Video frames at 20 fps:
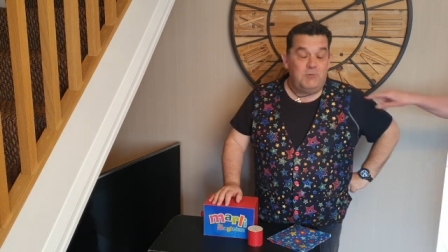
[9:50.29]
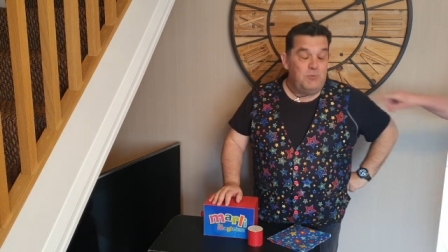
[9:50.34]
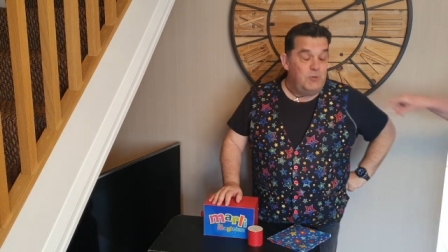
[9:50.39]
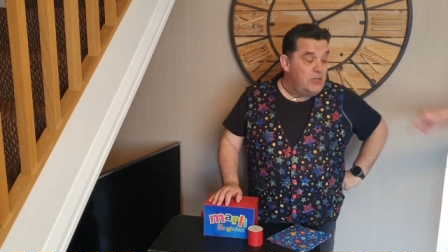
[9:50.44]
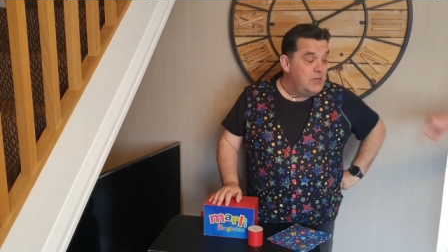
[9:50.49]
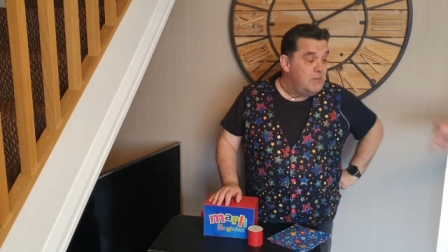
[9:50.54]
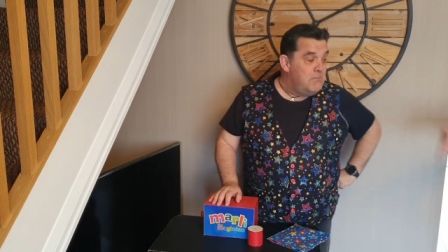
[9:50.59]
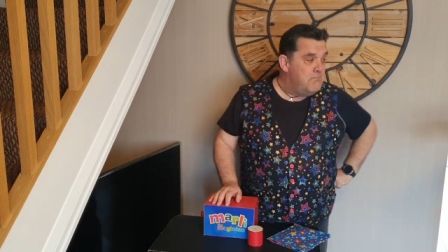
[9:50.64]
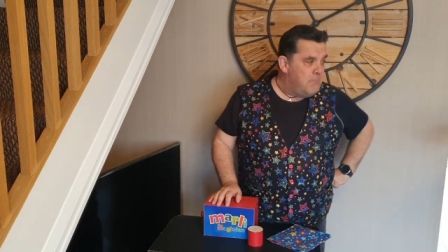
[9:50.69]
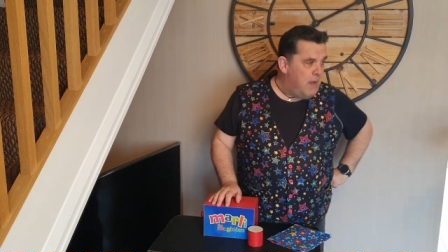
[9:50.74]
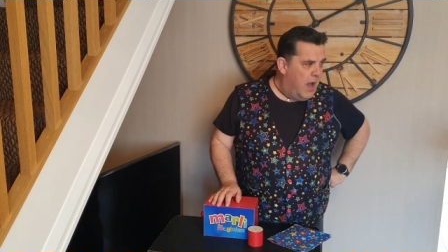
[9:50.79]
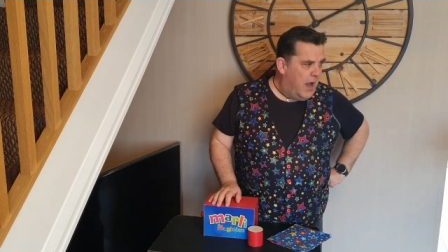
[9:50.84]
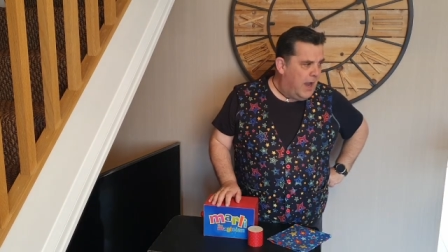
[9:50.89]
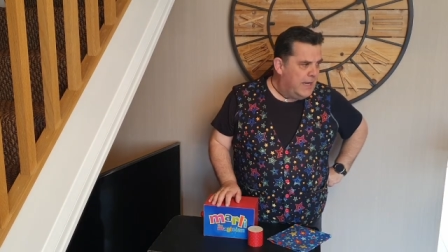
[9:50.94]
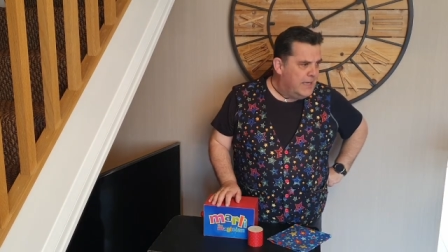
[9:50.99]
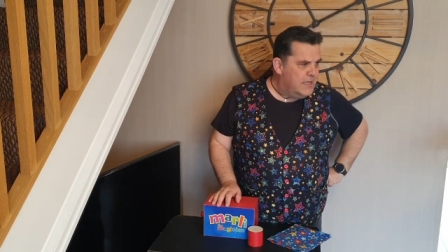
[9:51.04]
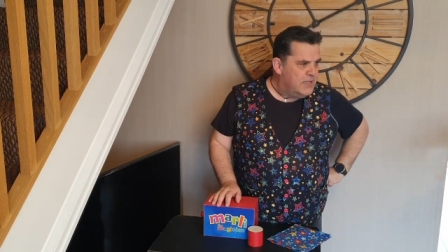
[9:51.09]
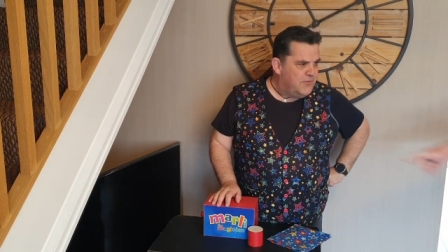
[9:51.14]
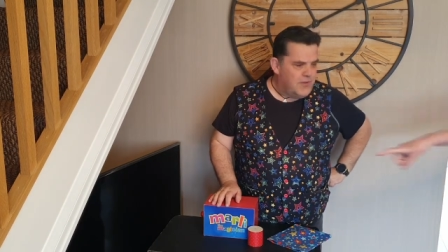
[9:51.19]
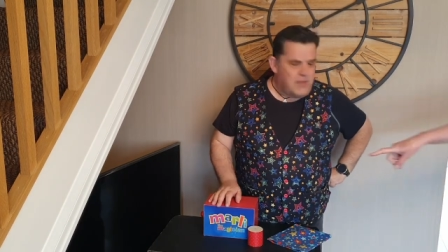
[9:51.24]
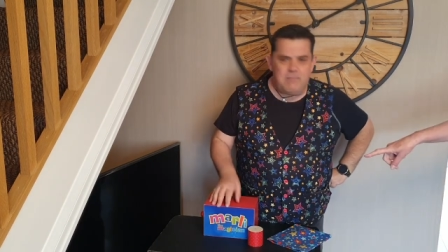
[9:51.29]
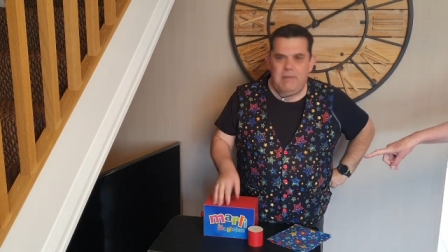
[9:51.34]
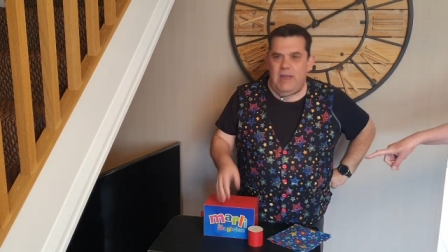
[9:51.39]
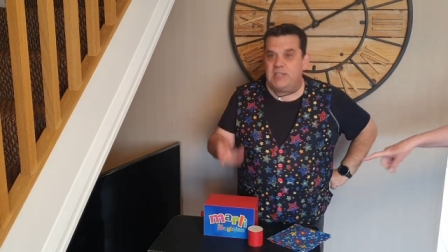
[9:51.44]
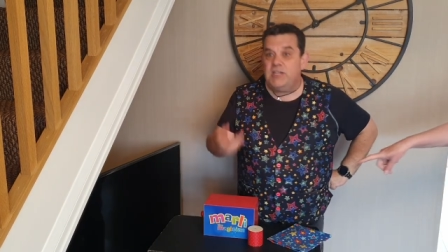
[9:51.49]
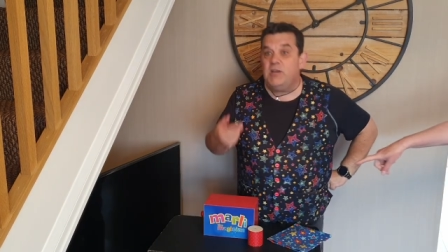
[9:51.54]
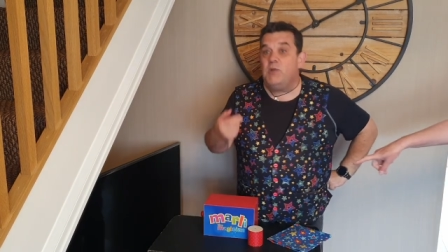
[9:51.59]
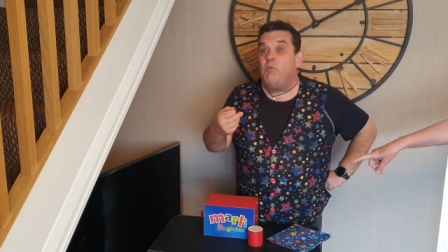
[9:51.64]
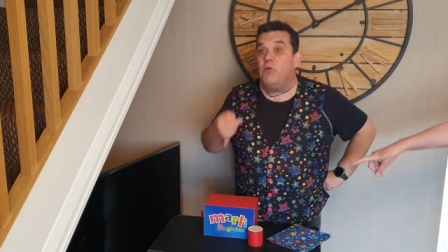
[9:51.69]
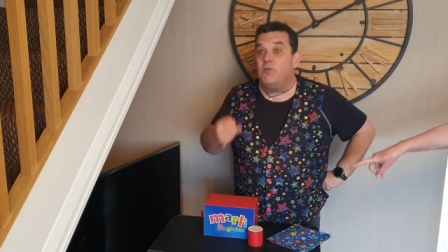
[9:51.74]
would you mind, for the
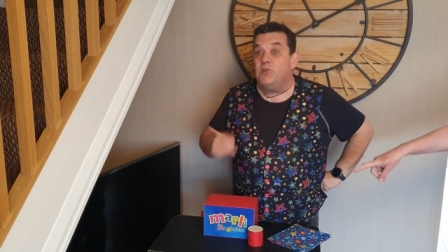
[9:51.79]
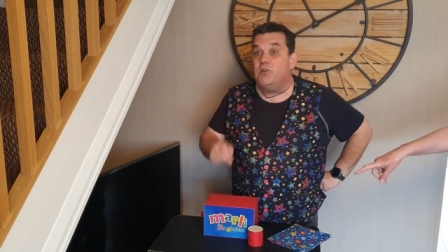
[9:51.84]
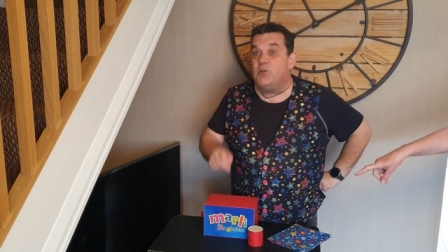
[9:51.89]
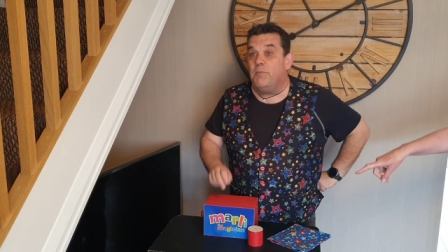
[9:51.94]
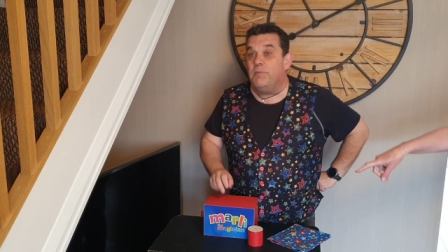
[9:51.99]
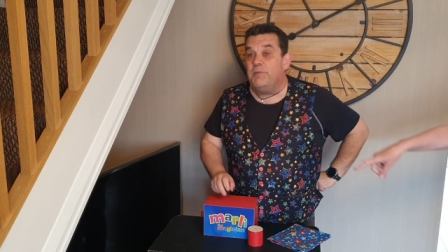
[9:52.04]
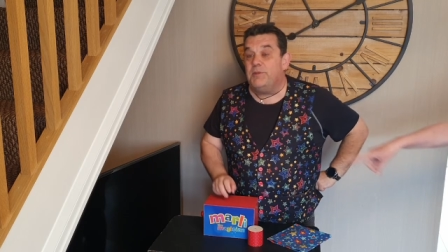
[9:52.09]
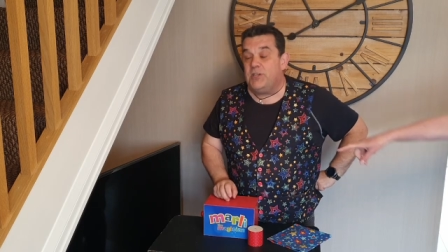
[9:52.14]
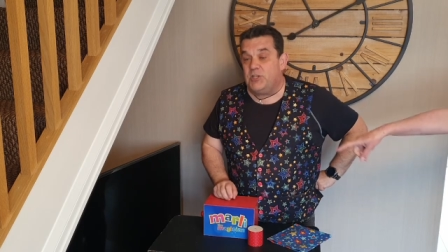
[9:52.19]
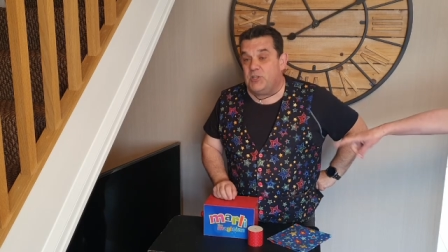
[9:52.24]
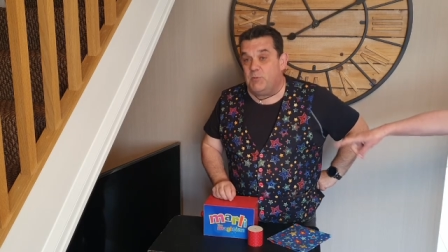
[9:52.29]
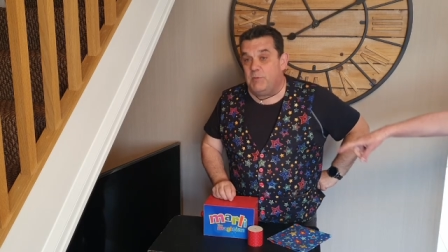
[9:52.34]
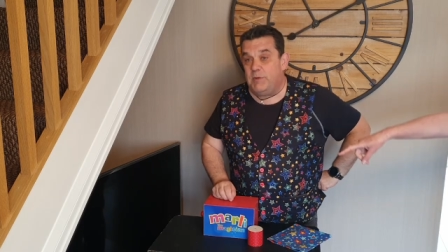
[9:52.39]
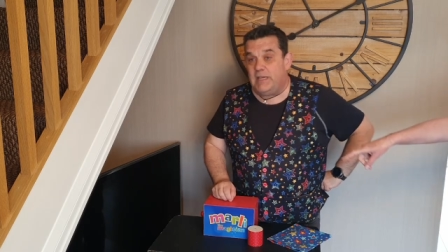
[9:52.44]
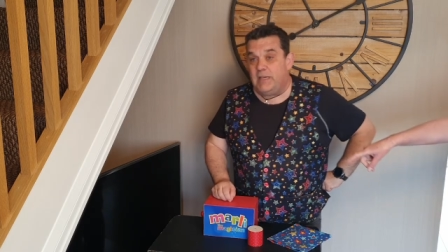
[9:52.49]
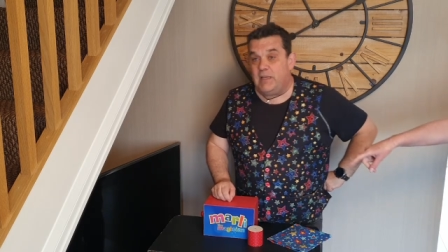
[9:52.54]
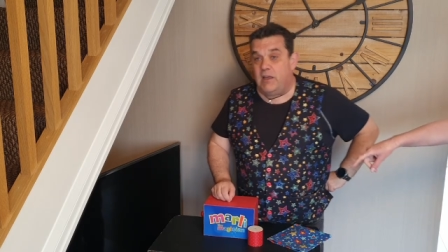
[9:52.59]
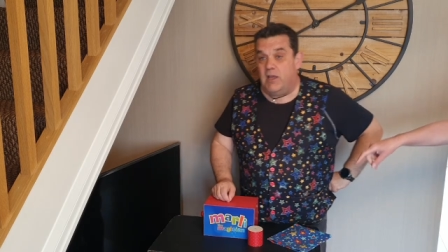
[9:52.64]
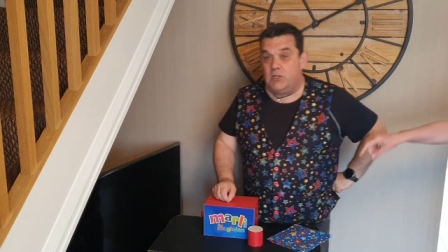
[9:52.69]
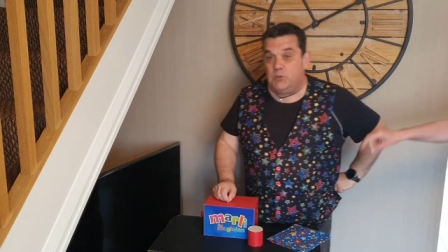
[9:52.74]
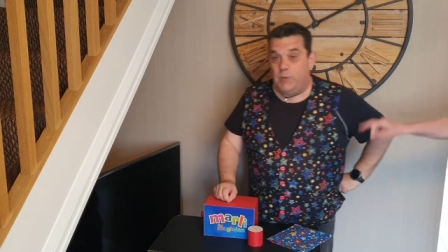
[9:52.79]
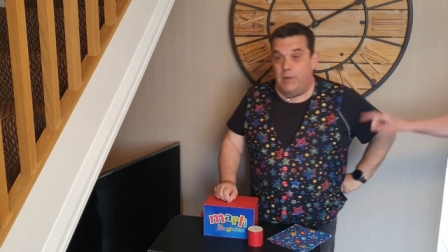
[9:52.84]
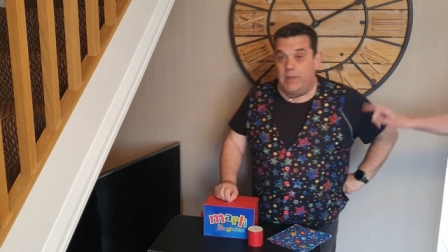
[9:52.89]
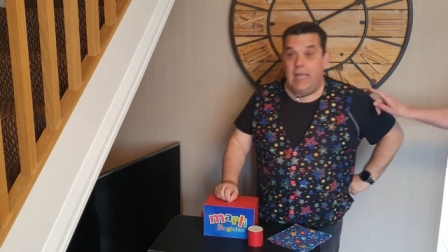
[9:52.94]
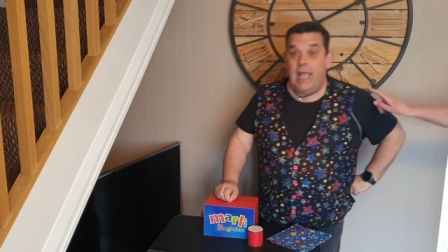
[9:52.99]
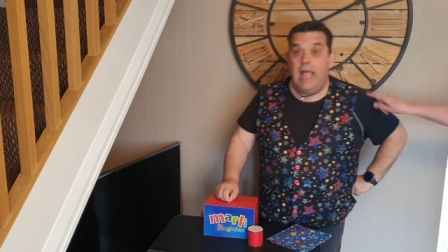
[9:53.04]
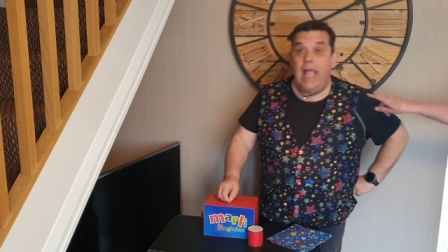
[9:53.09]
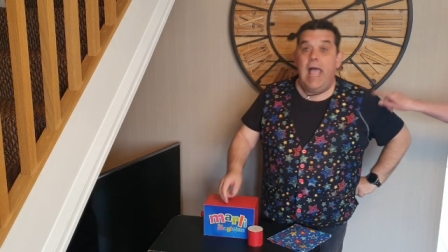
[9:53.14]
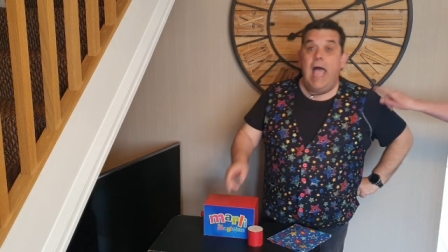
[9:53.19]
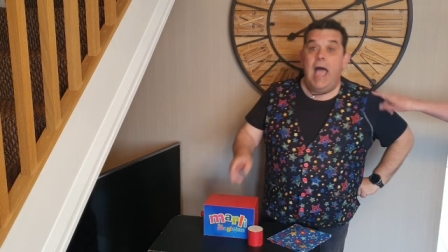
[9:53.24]
magic wand competition we did last week.